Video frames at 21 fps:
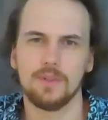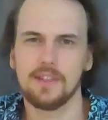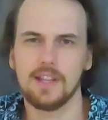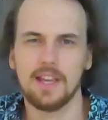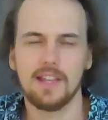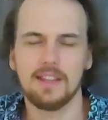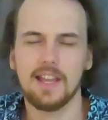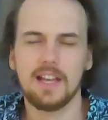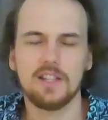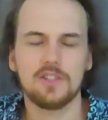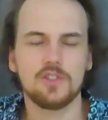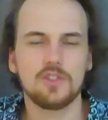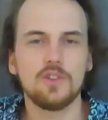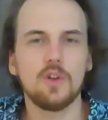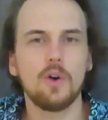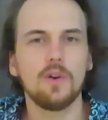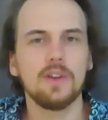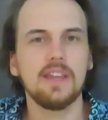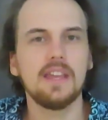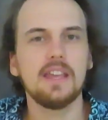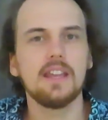That's
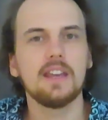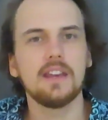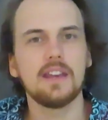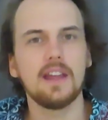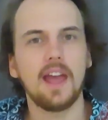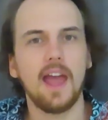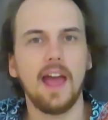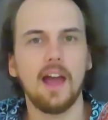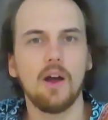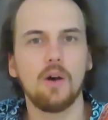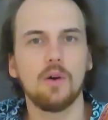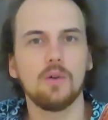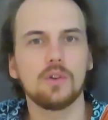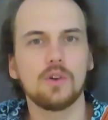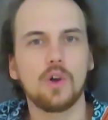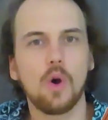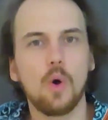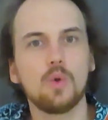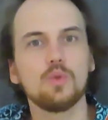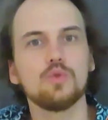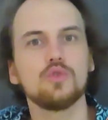not in our
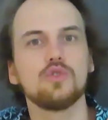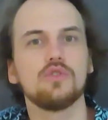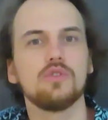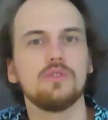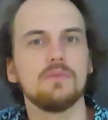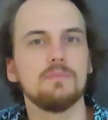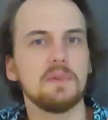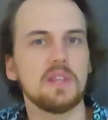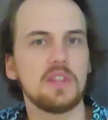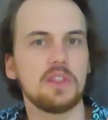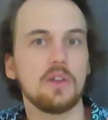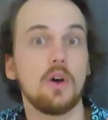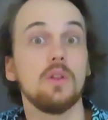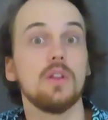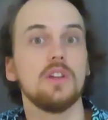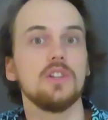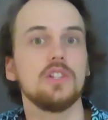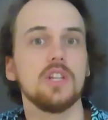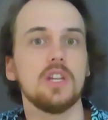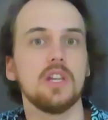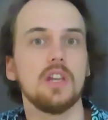cultural
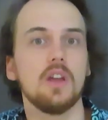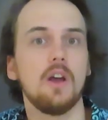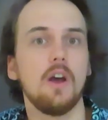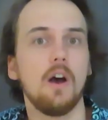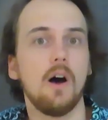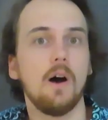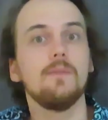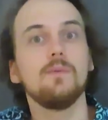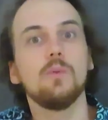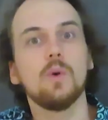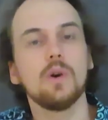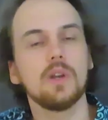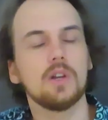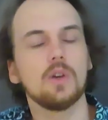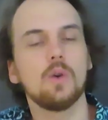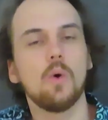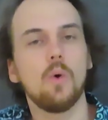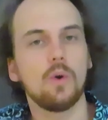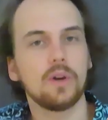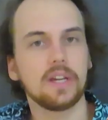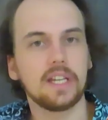mythology of what a
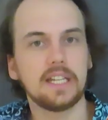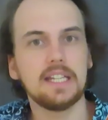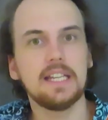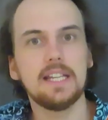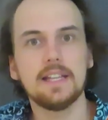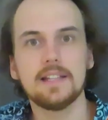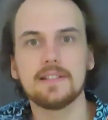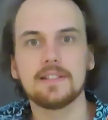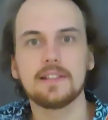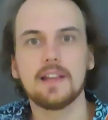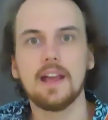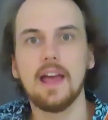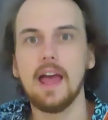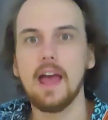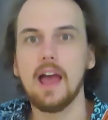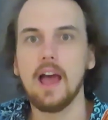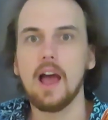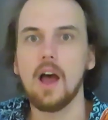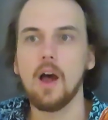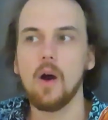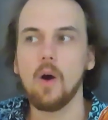Gorgon is.
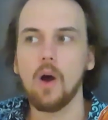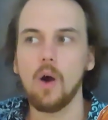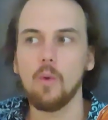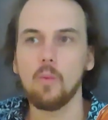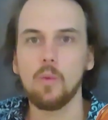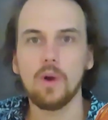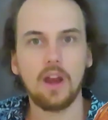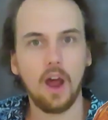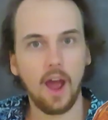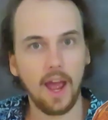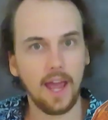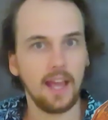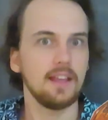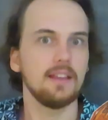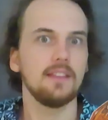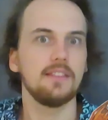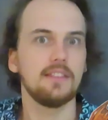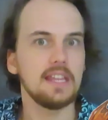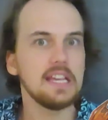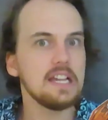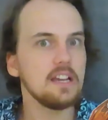When I
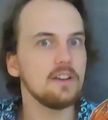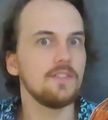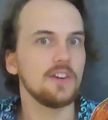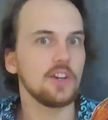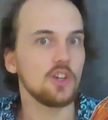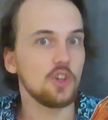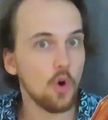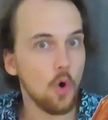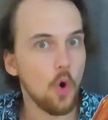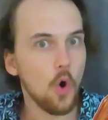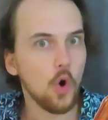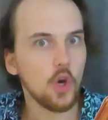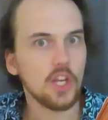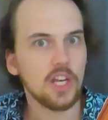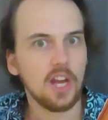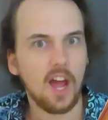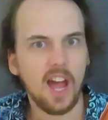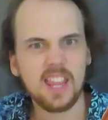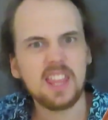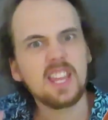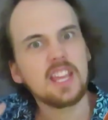think of a Gorgon,
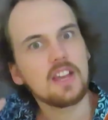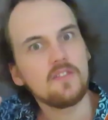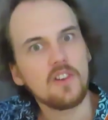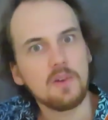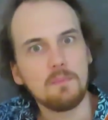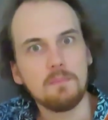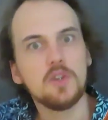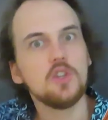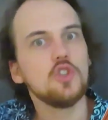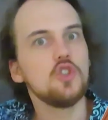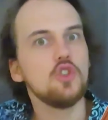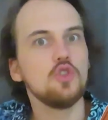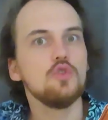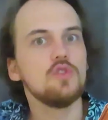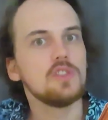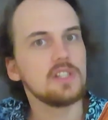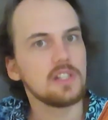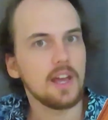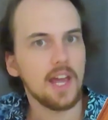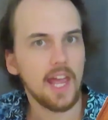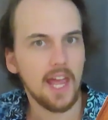I think of a
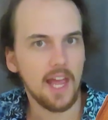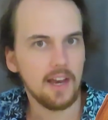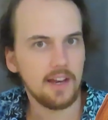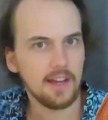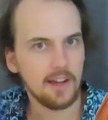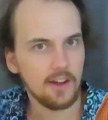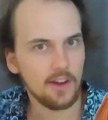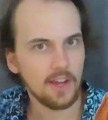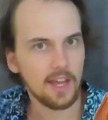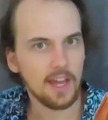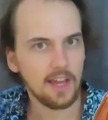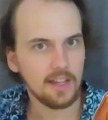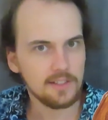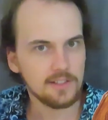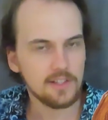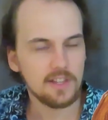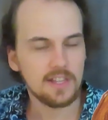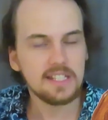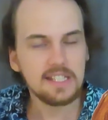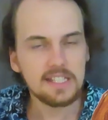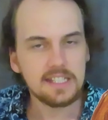Medusa head. Okay, so
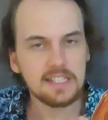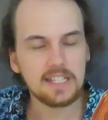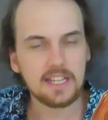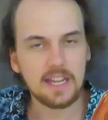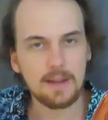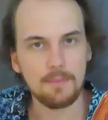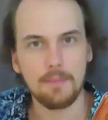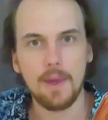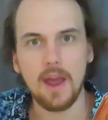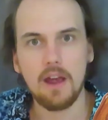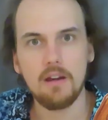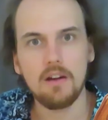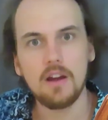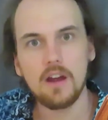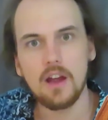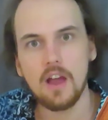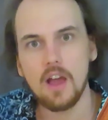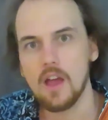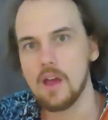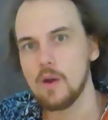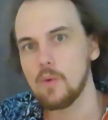this is a chimera
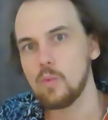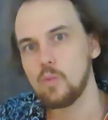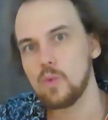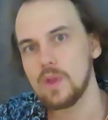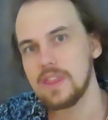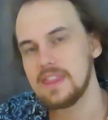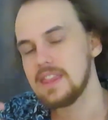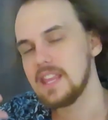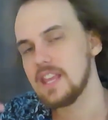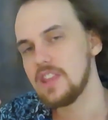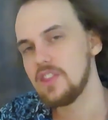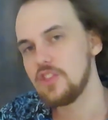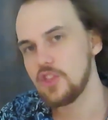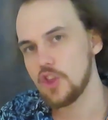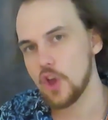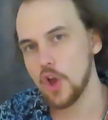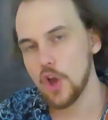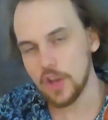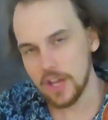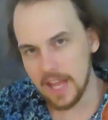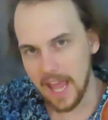with the
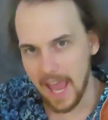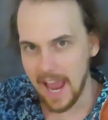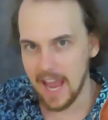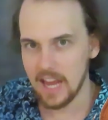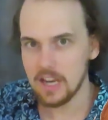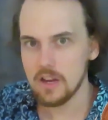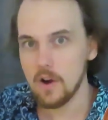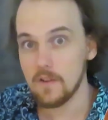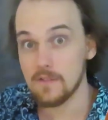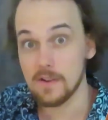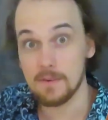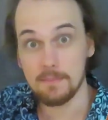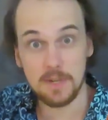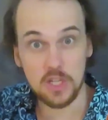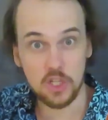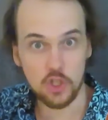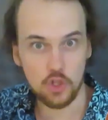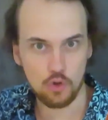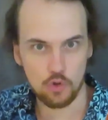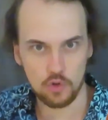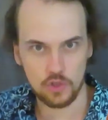3rd head of a
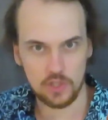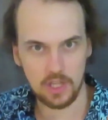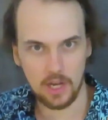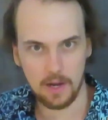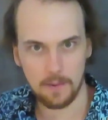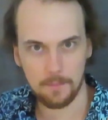Medusa.